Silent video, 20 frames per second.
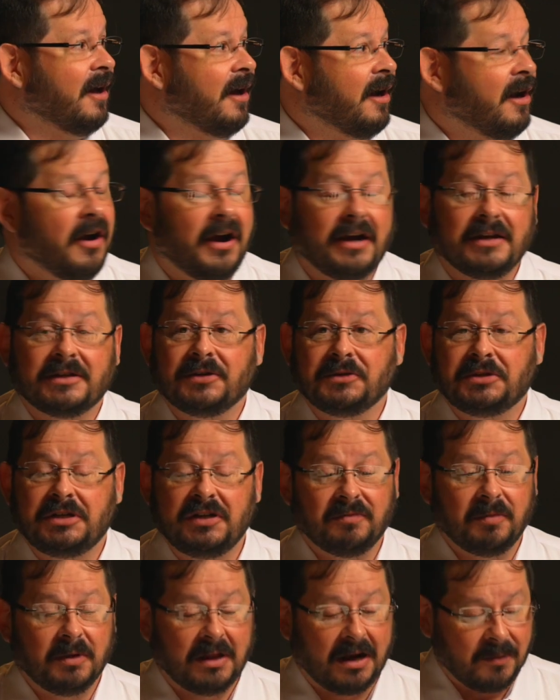All right, so
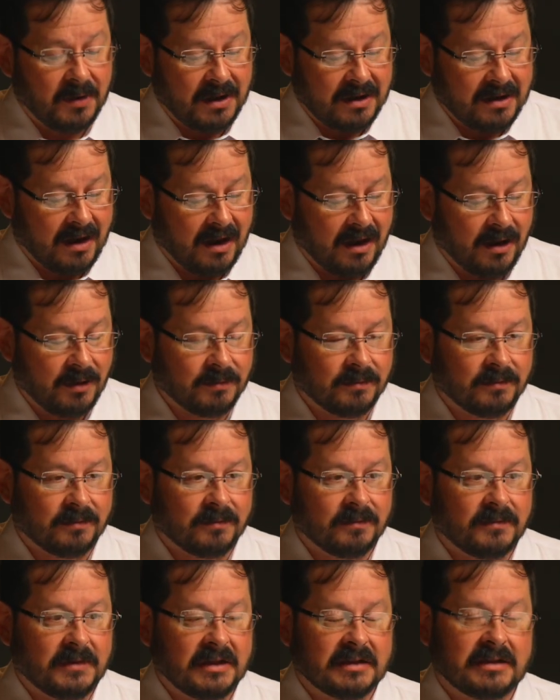Chief Malerba,
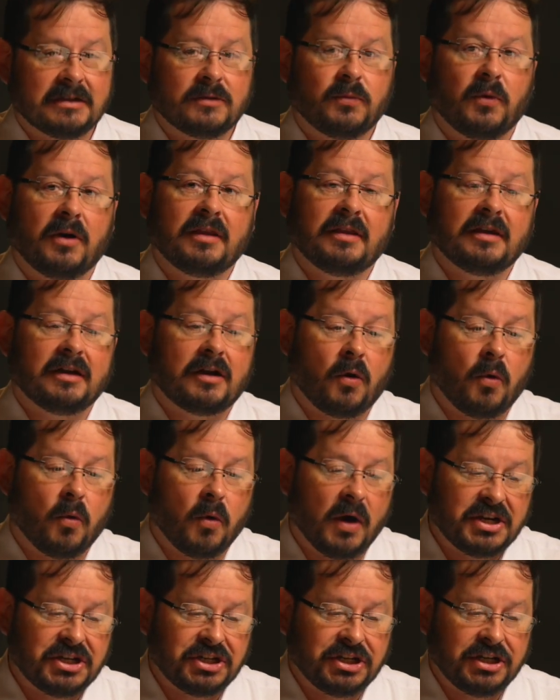this is where the
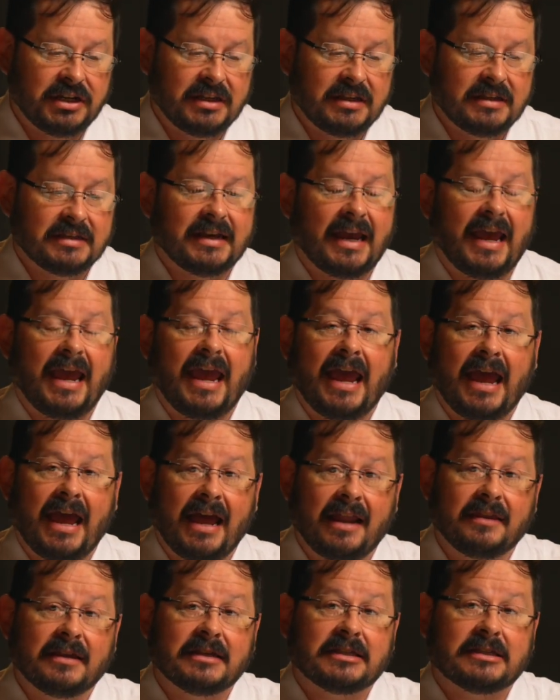questions
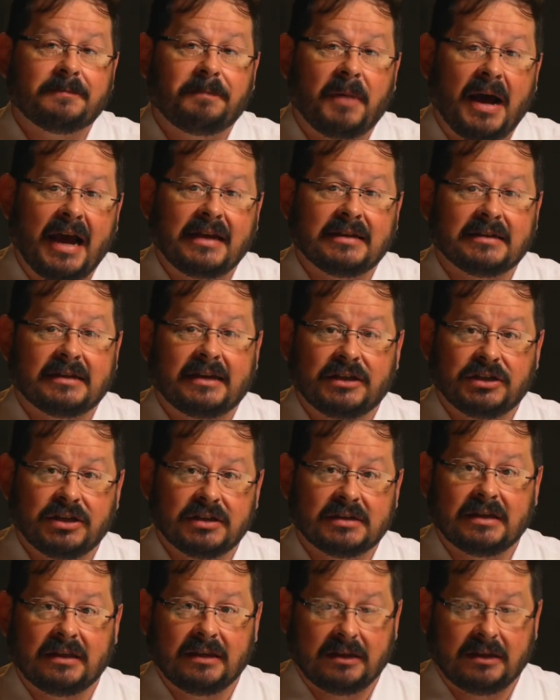and the spice get just a